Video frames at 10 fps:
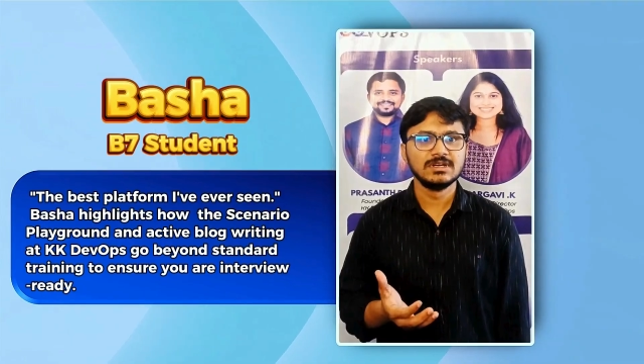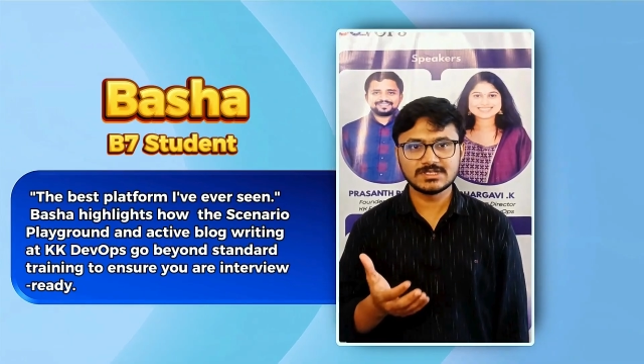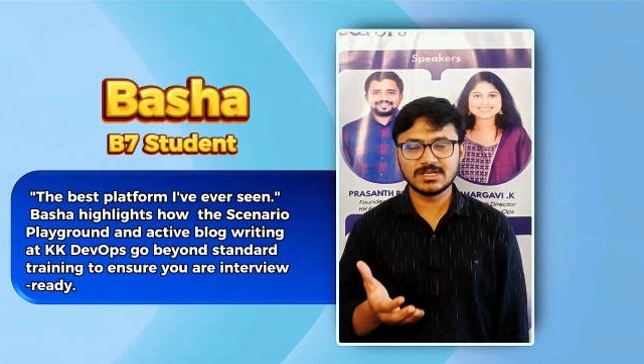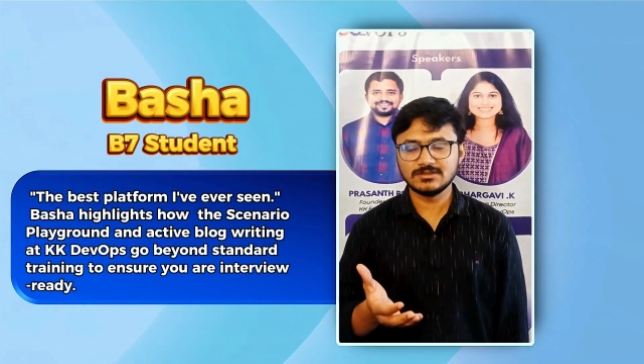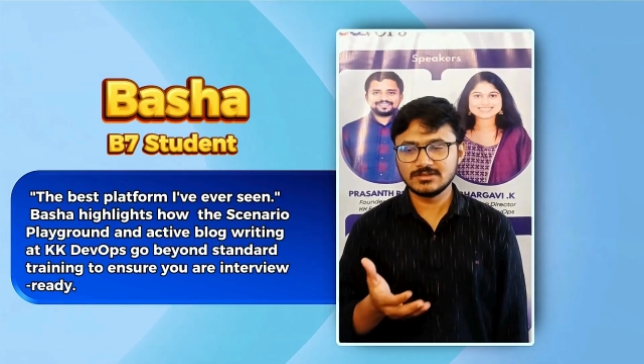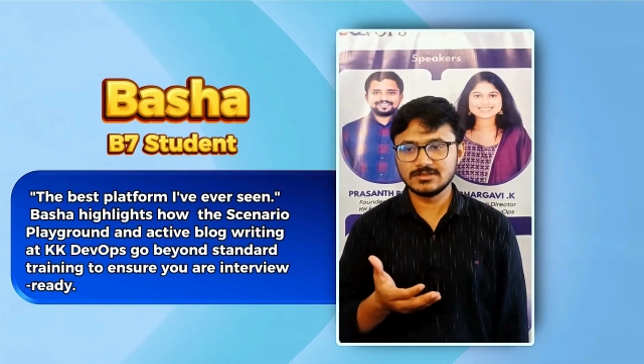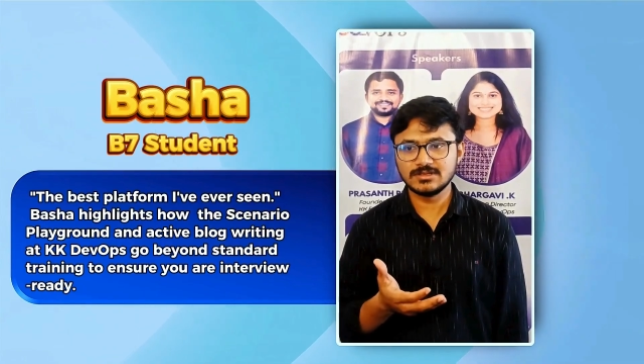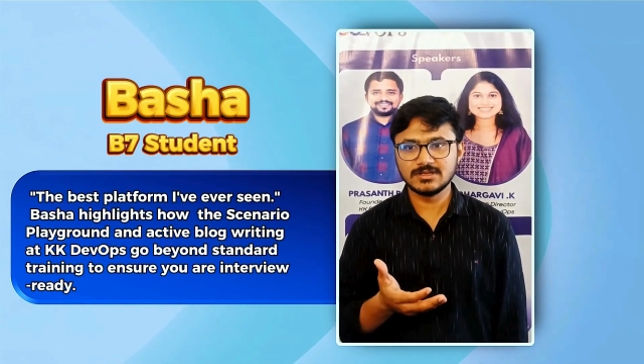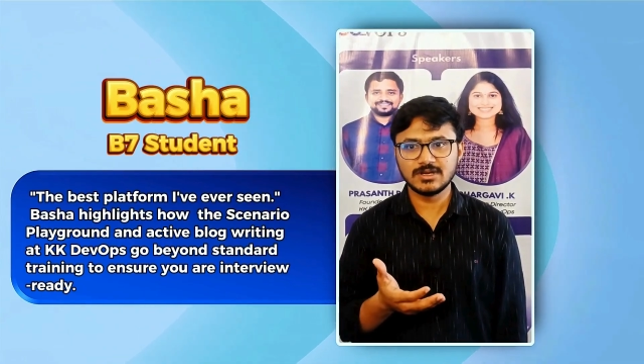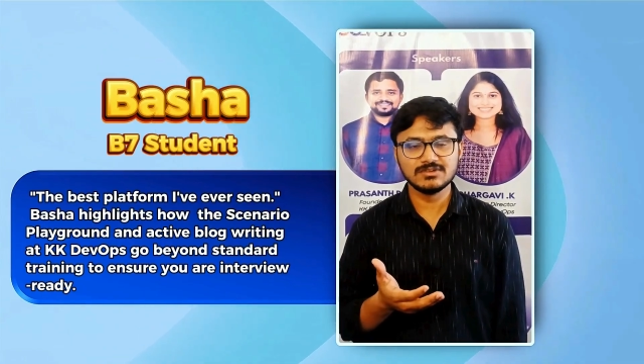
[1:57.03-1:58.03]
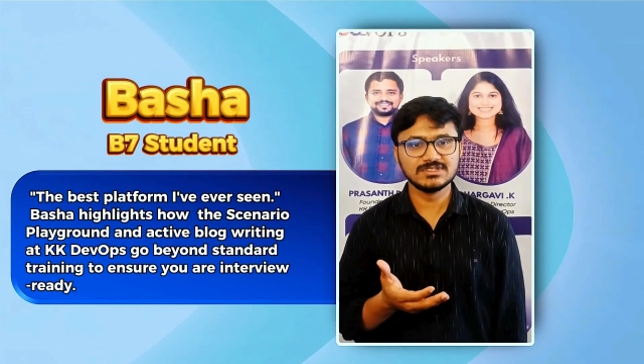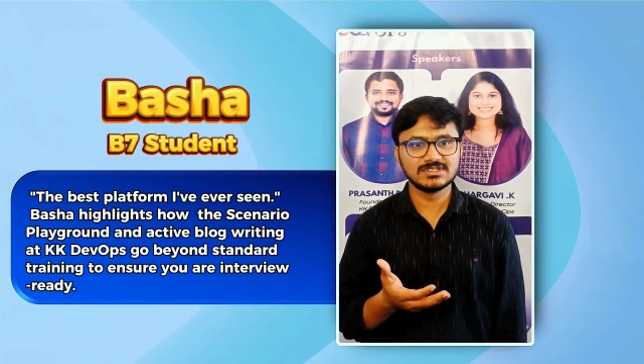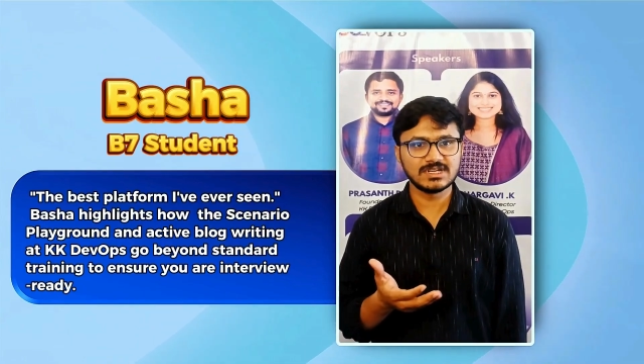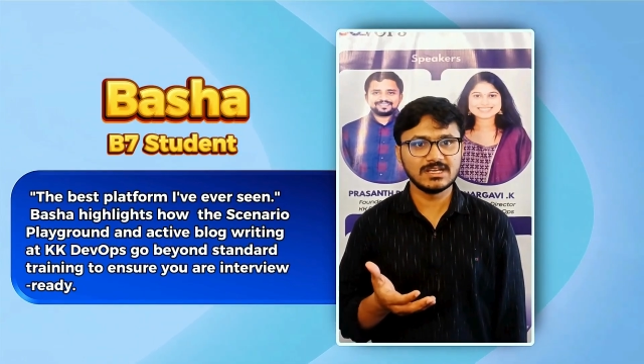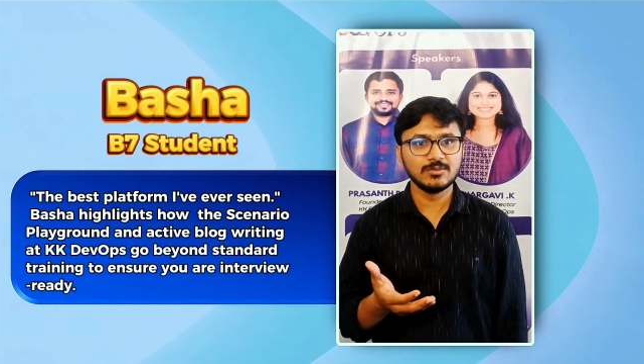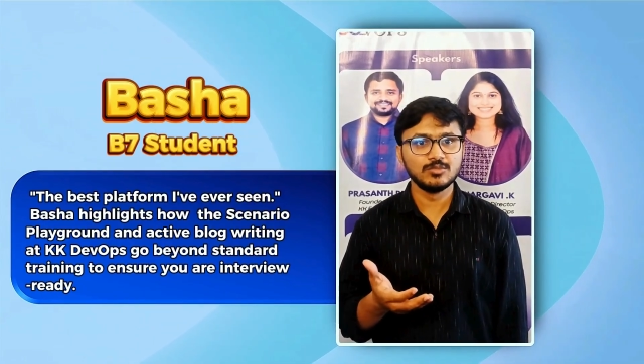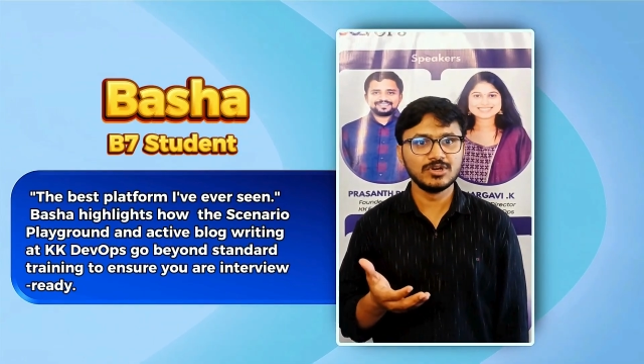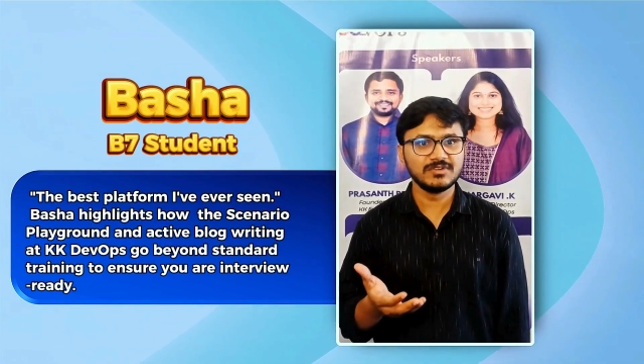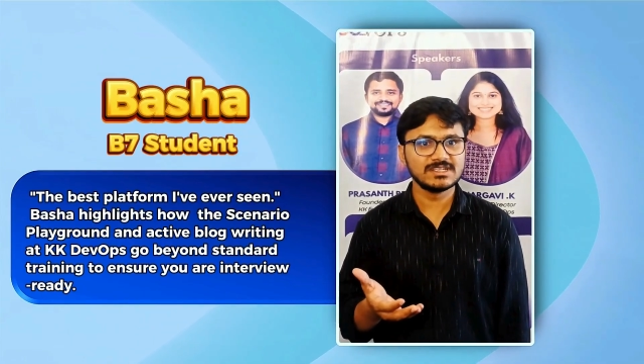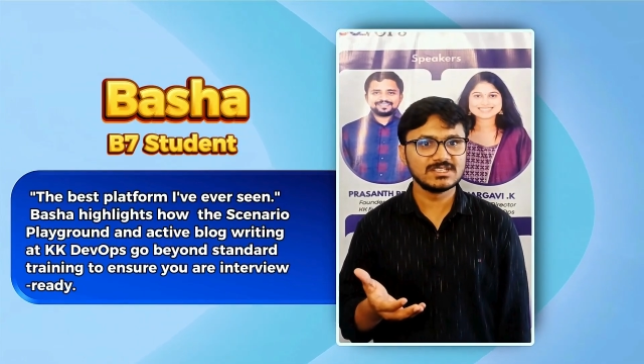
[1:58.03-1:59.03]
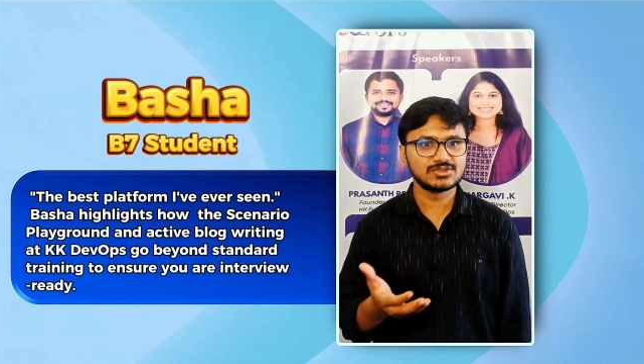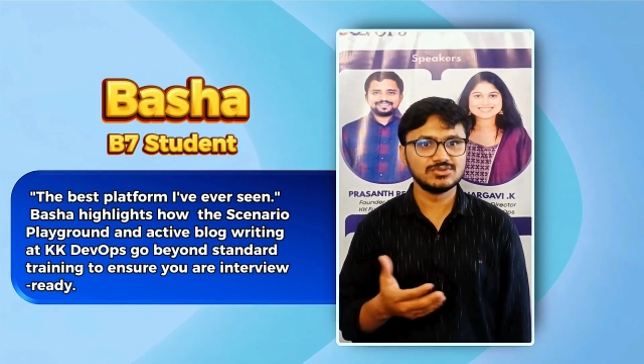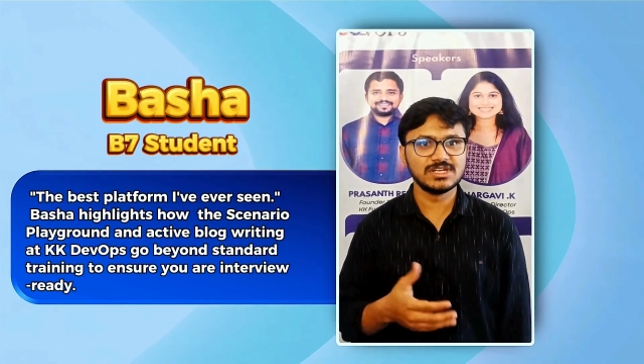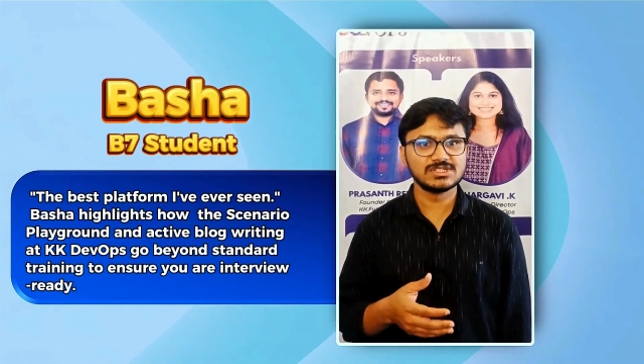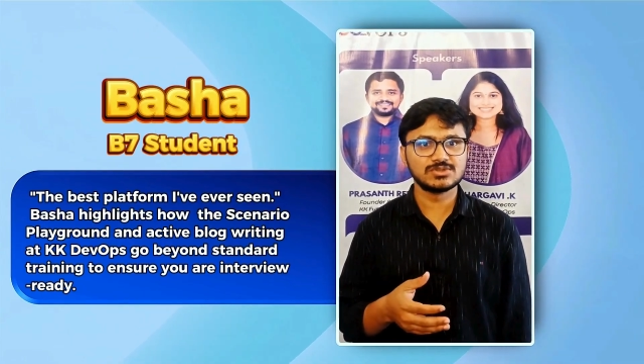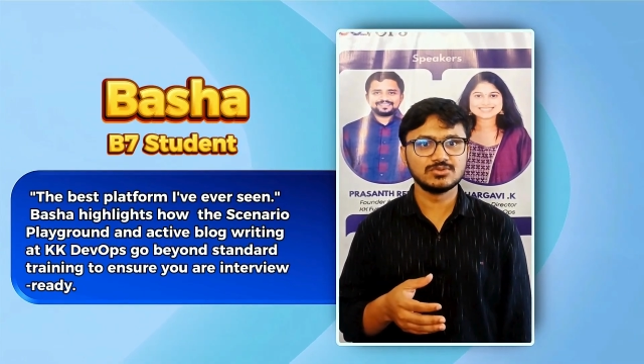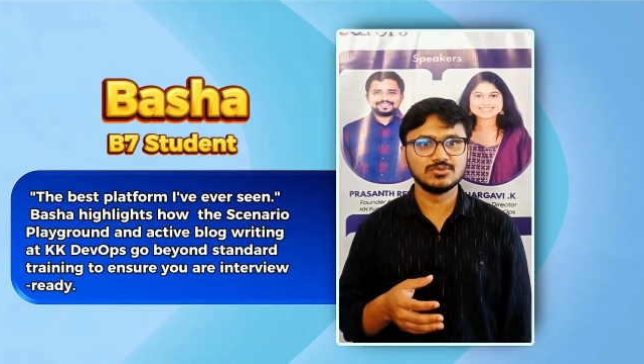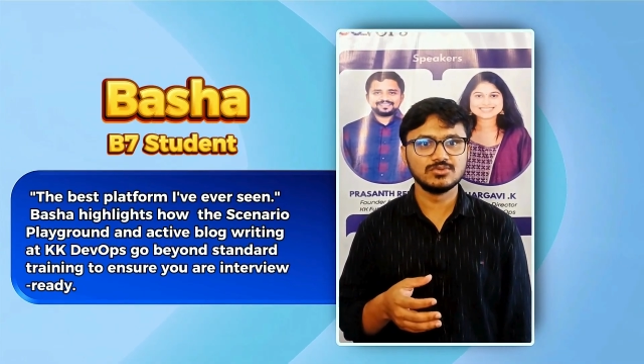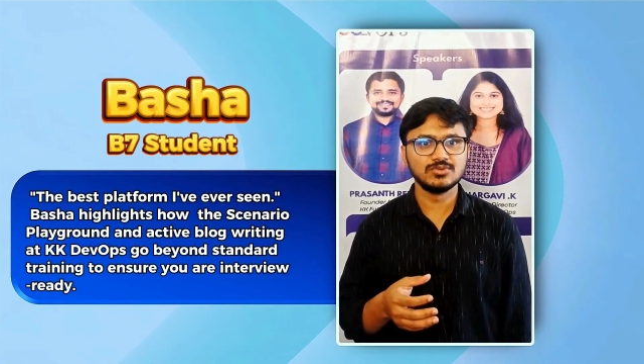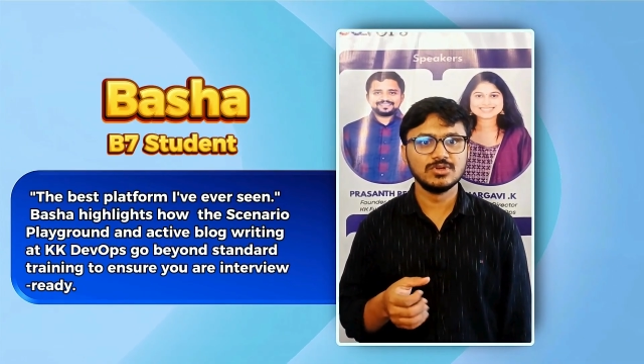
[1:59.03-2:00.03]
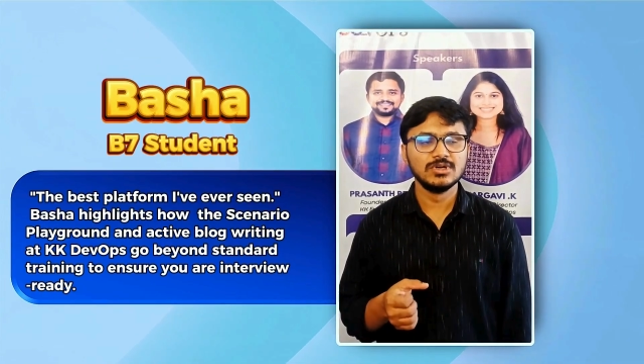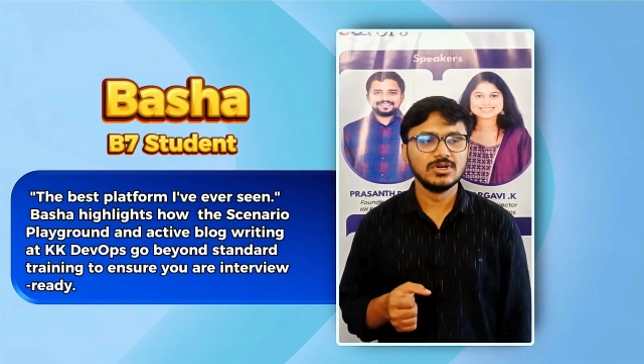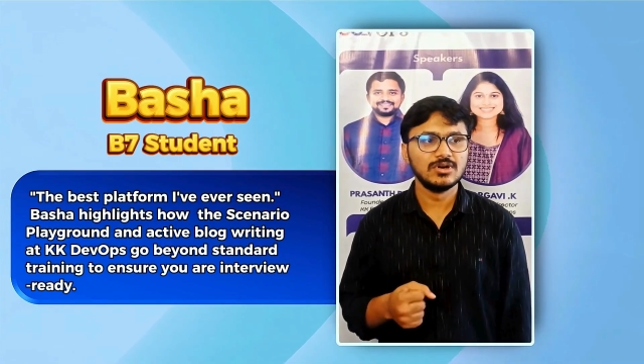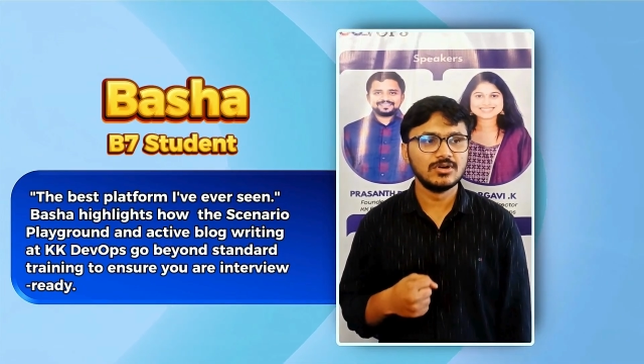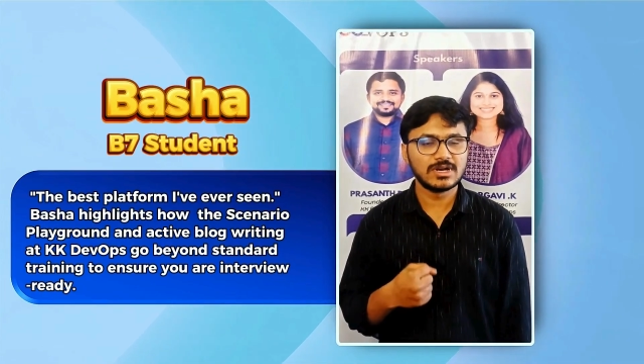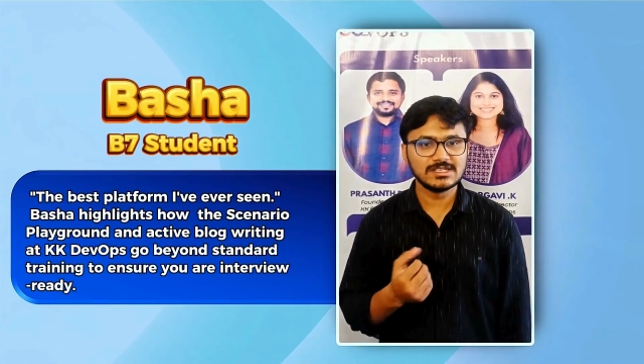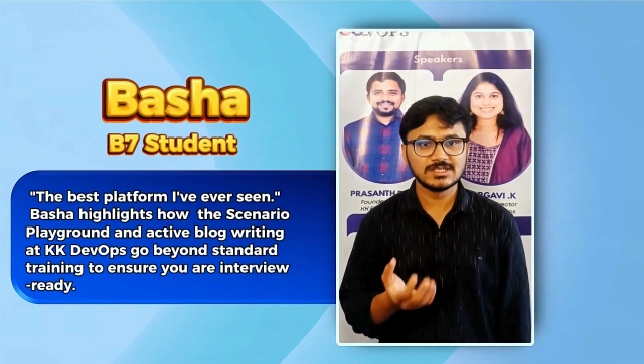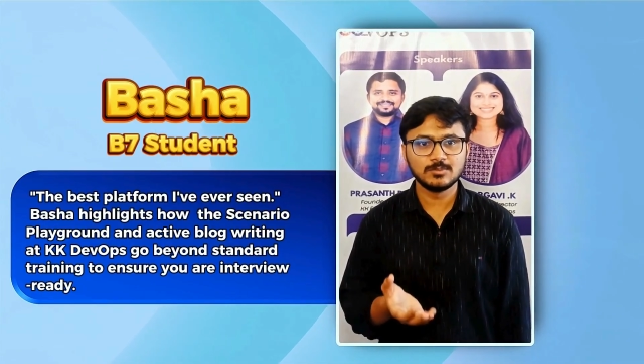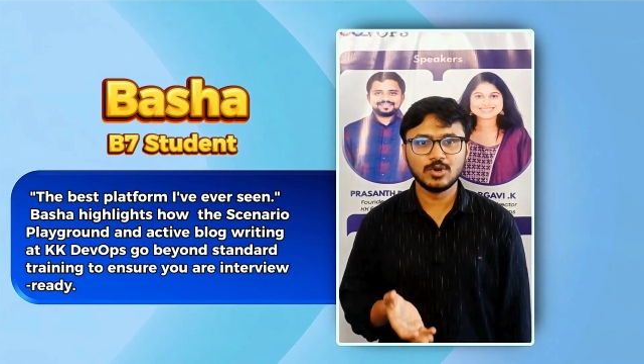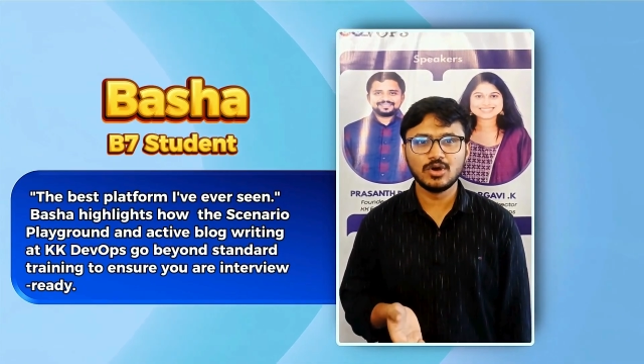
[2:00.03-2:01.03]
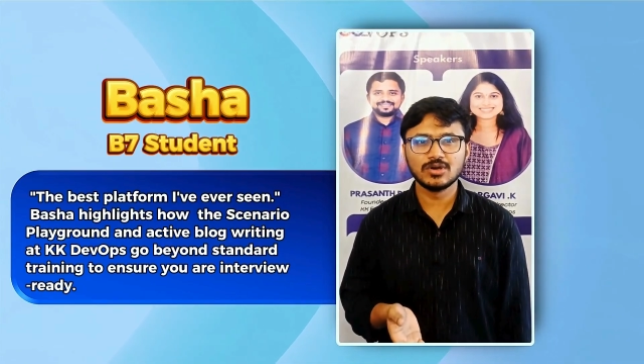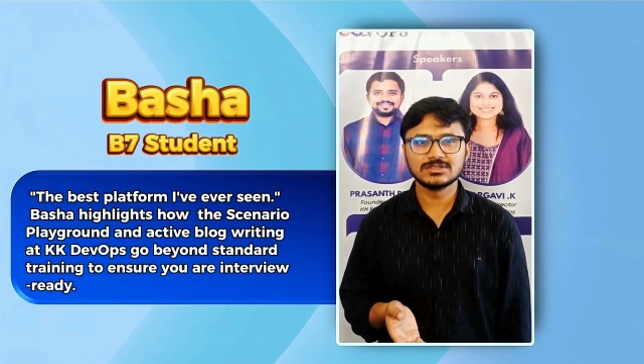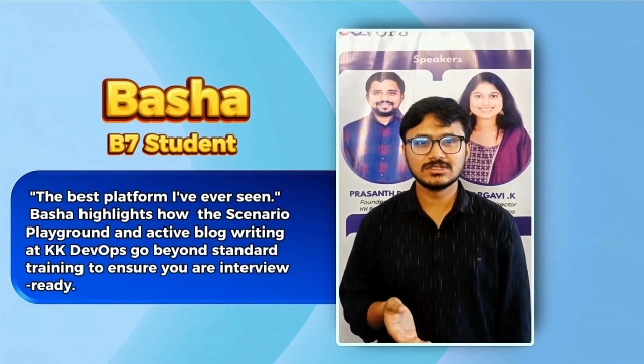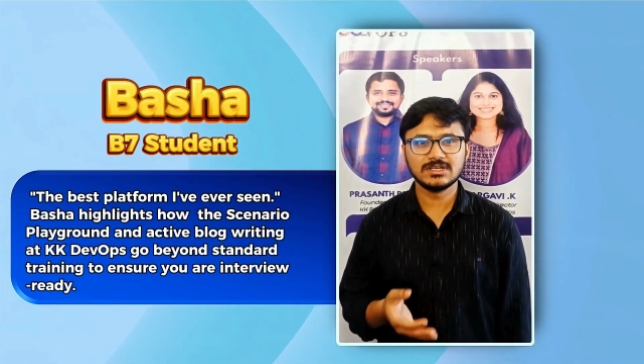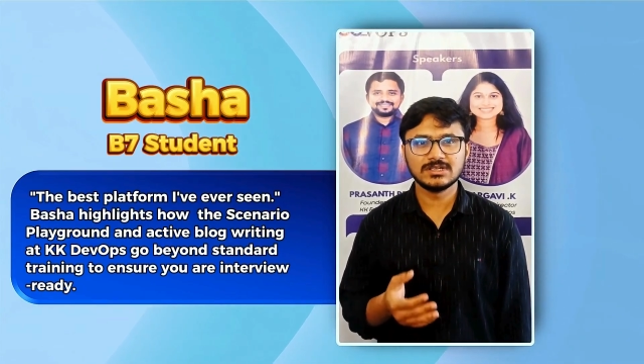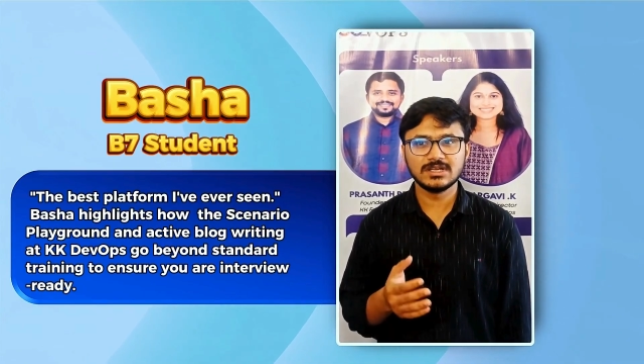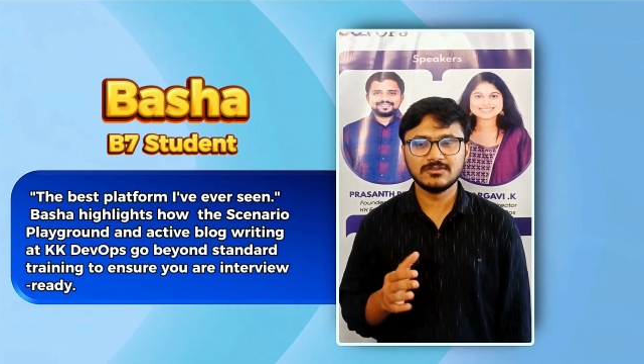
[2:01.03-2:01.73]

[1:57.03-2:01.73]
Prasanth, who is the trainer, motivates the students to write the blogs and